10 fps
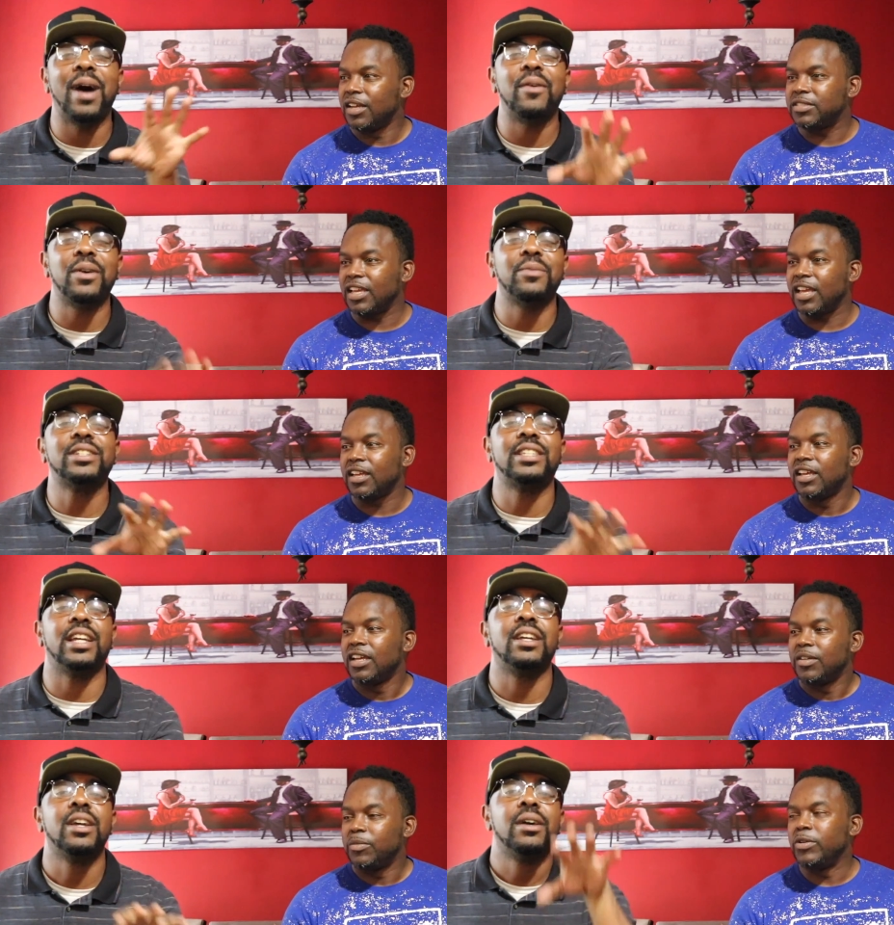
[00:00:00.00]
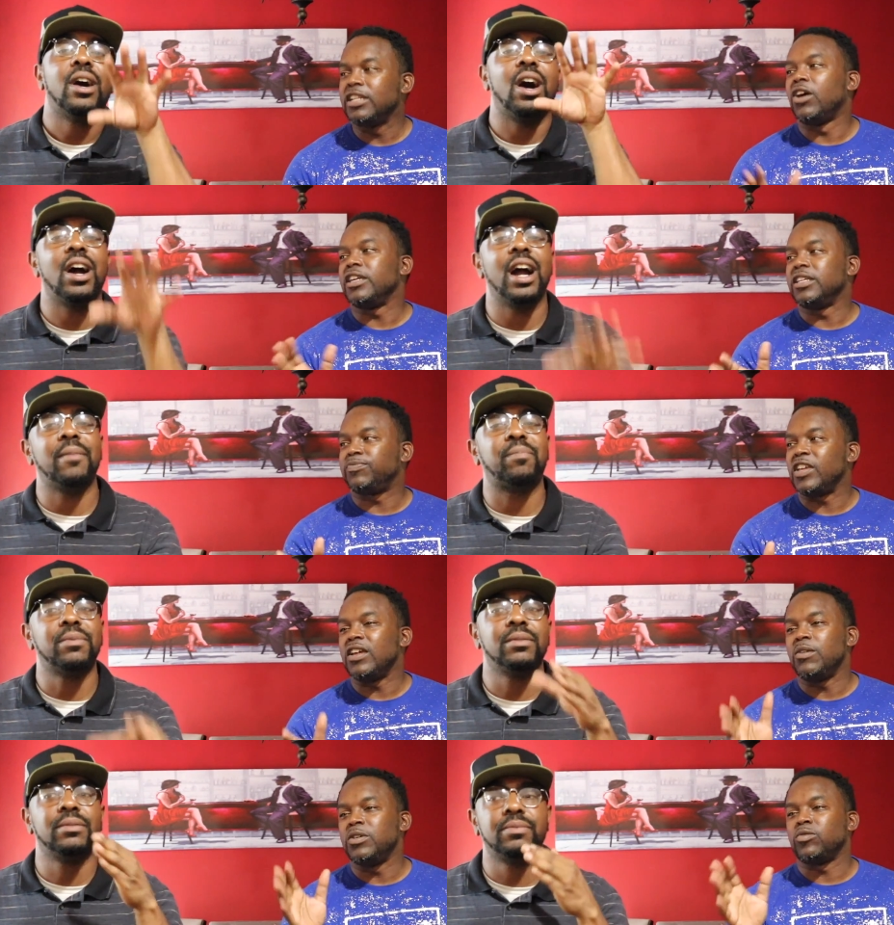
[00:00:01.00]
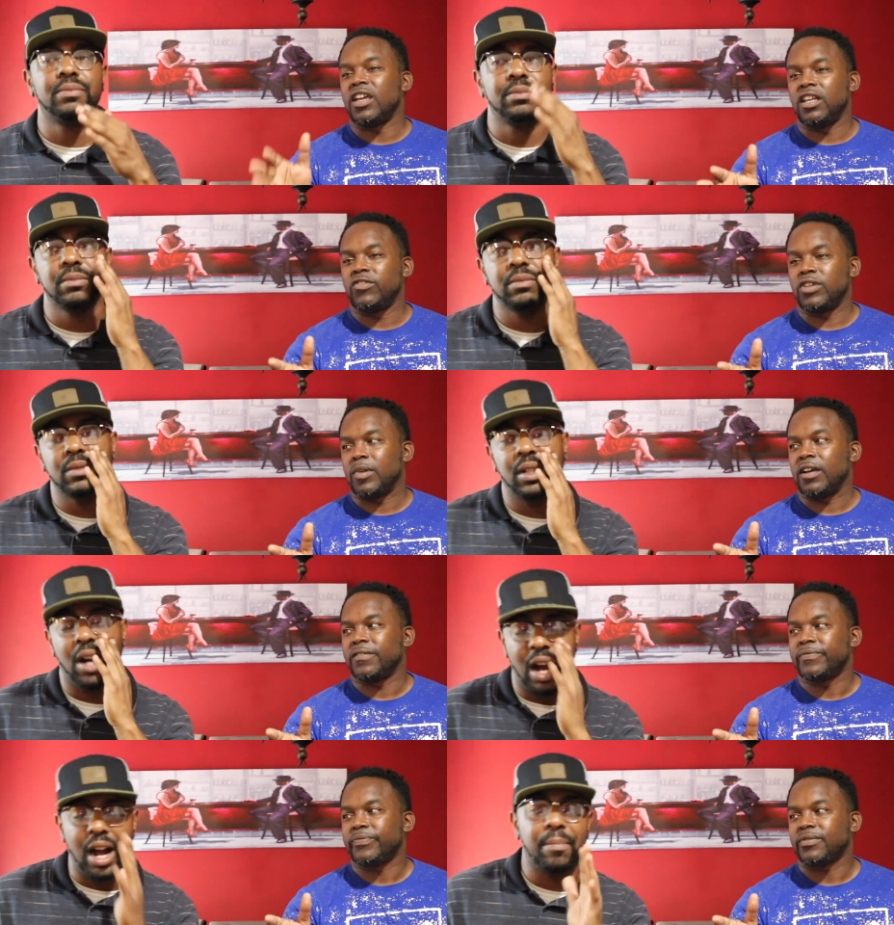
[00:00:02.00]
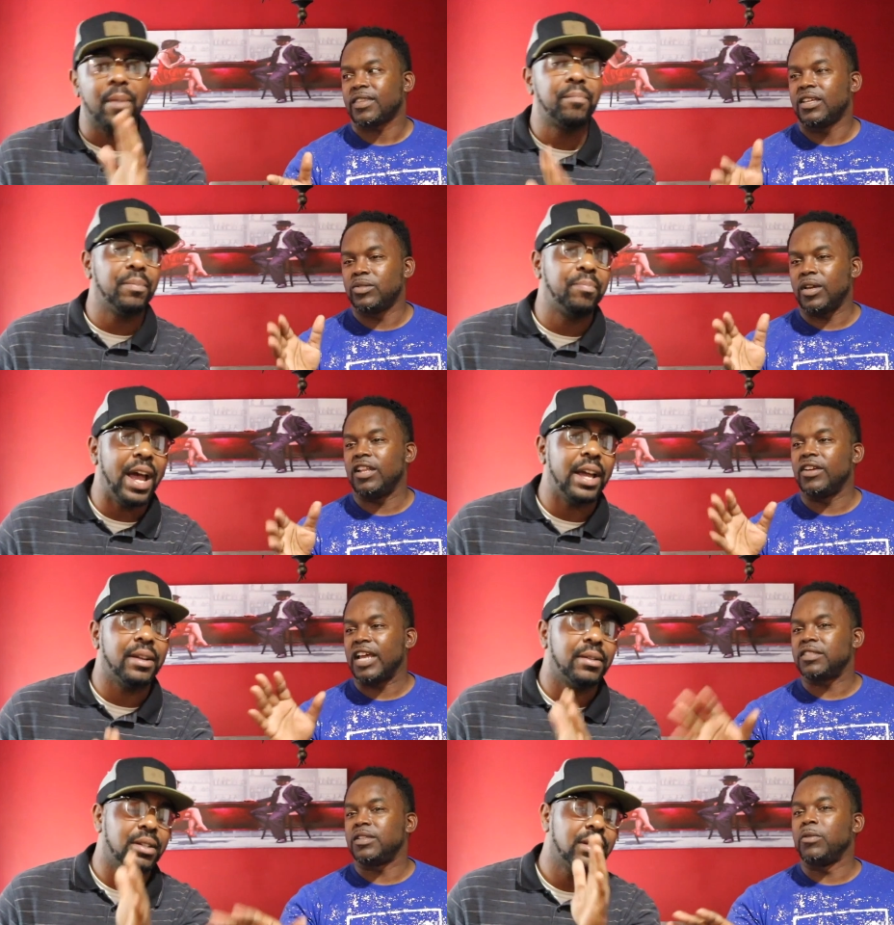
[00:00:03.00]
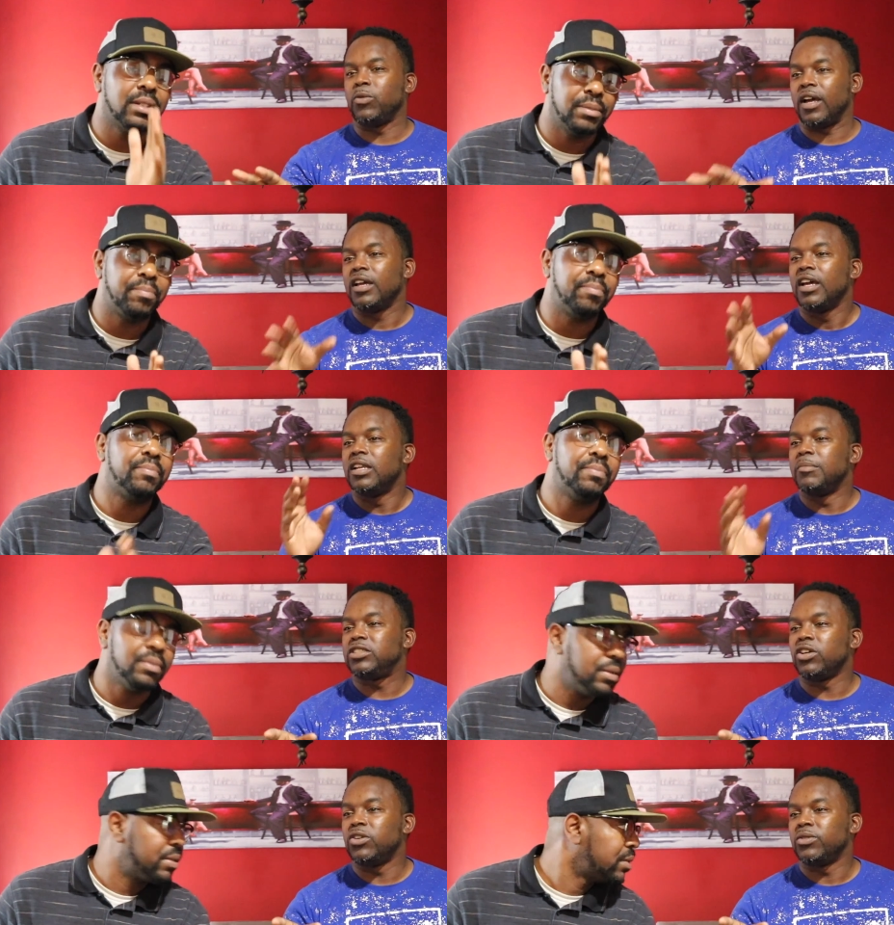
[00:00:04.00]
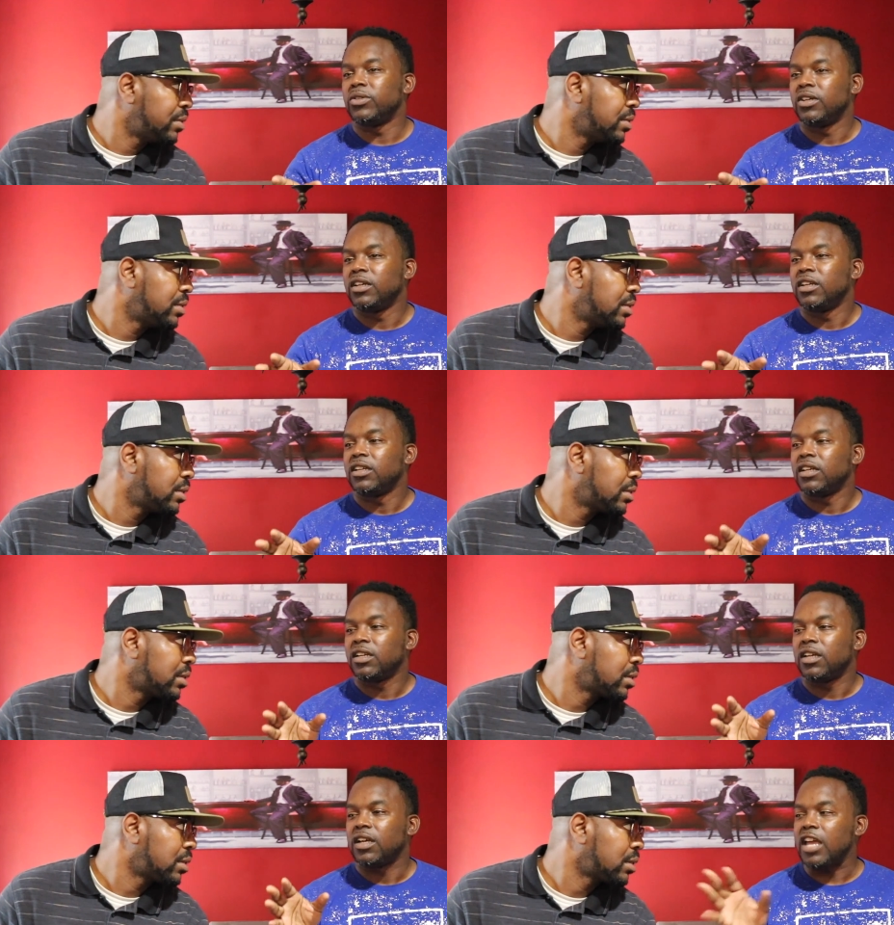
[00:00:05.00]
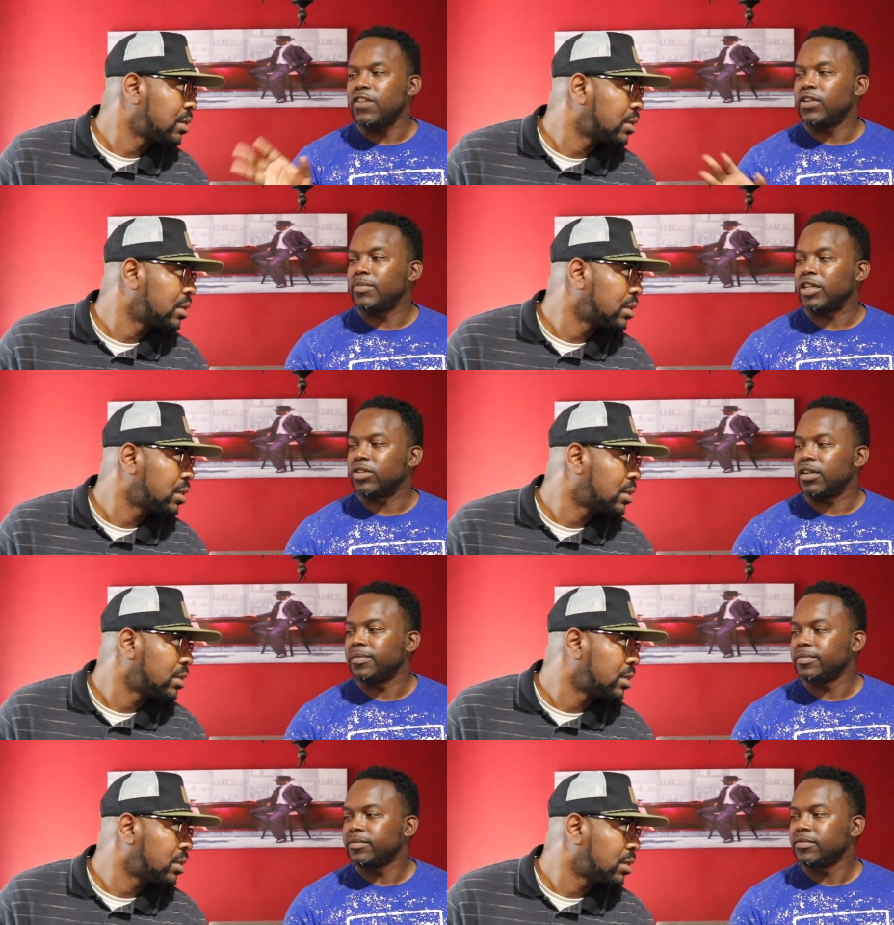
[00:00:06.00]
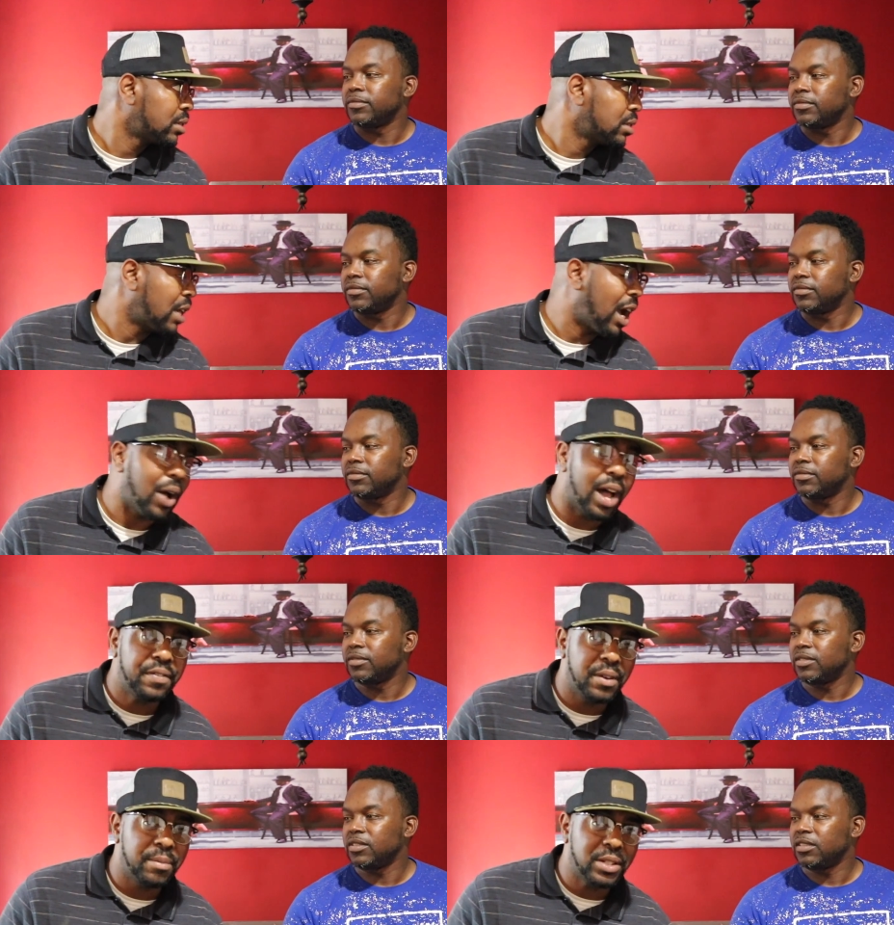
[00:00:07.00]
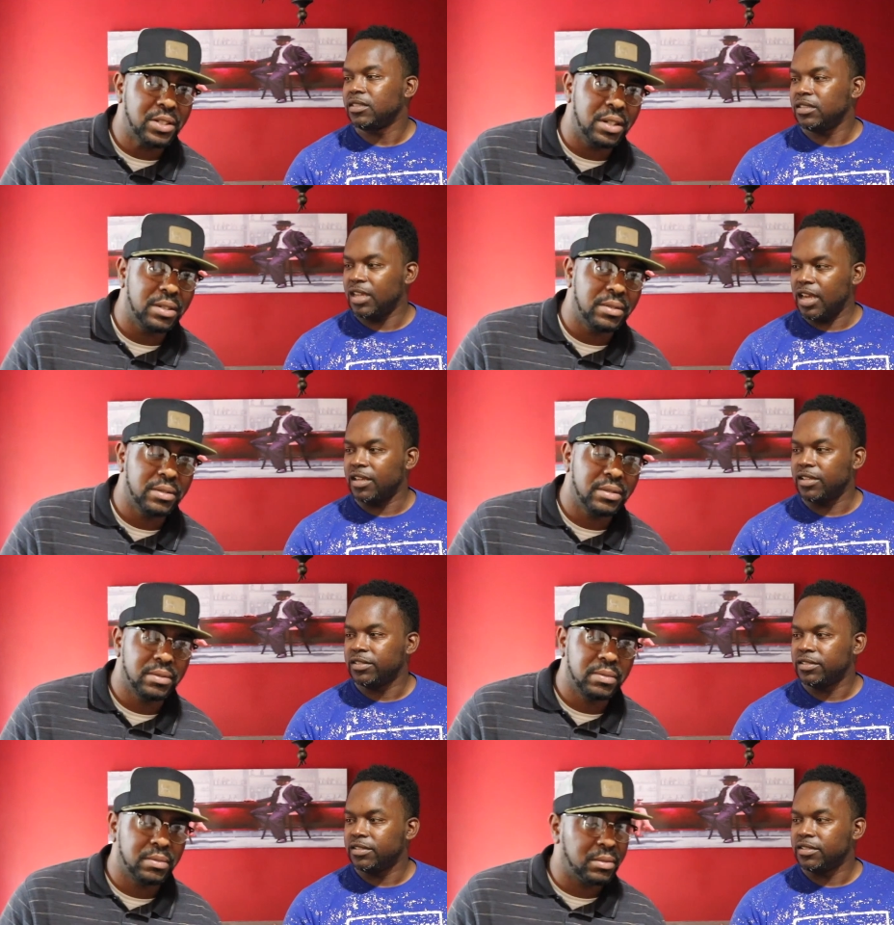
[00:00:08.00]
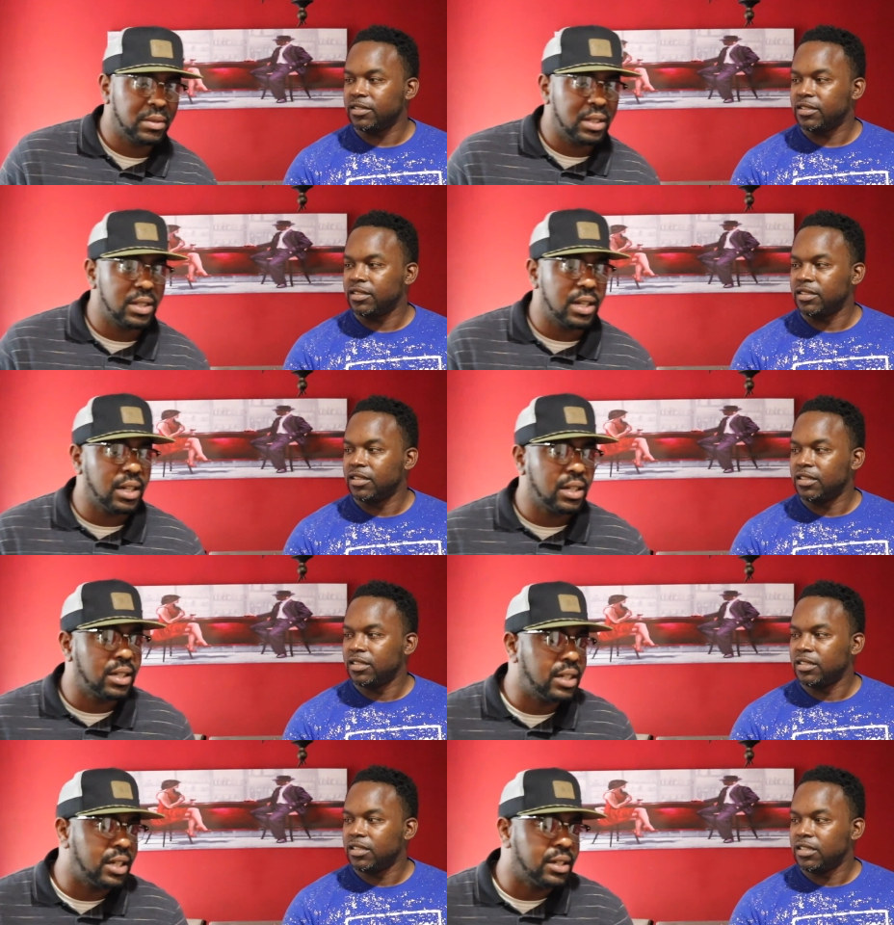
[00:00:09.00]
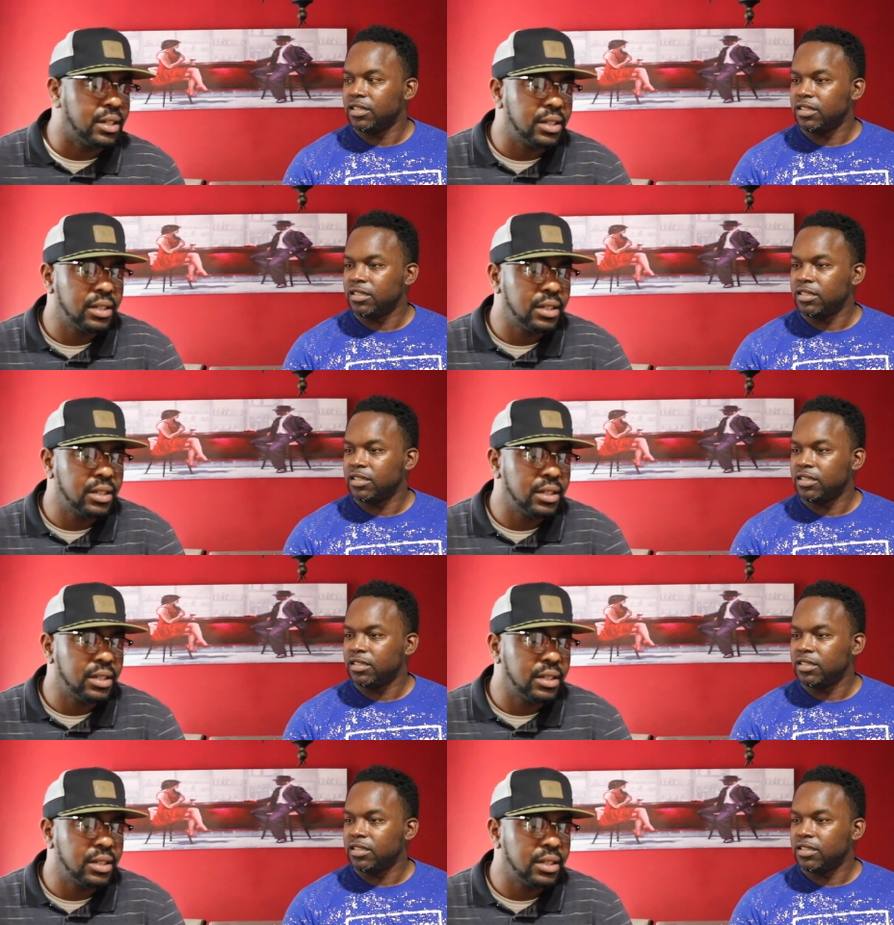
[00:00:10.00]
Speaker 1: by what we see. But we know he was with Hillary, bro. All right, but he was with Hillary. That's number 1. Number 2,
Speaker 2: how you feel about Trump? How I feel about Trump? Yeah. He's not a good leader.